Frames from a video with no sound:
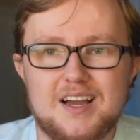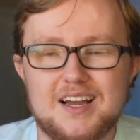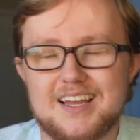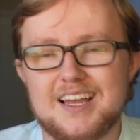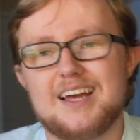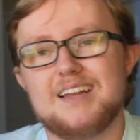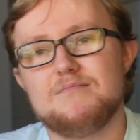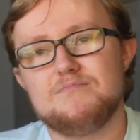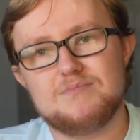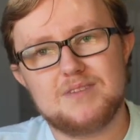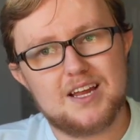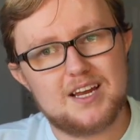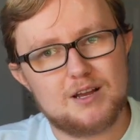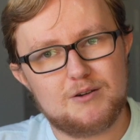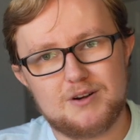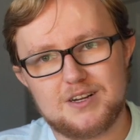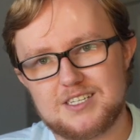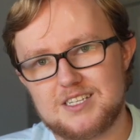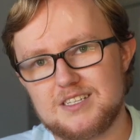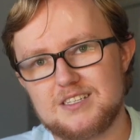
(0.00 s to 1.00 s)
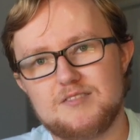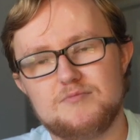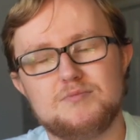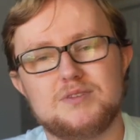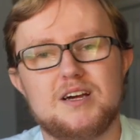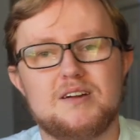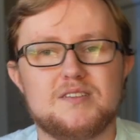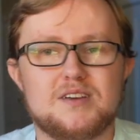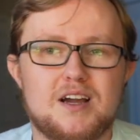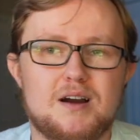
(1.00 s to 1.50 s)
Again, any questions, leave them
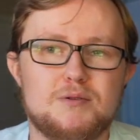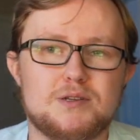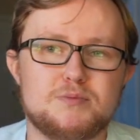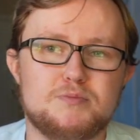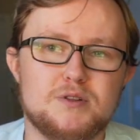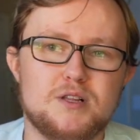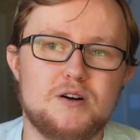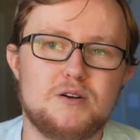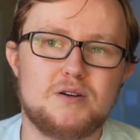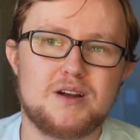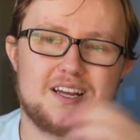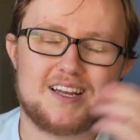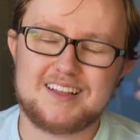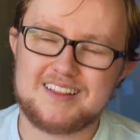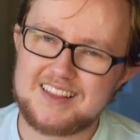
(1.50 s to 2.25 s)
down in the comments below.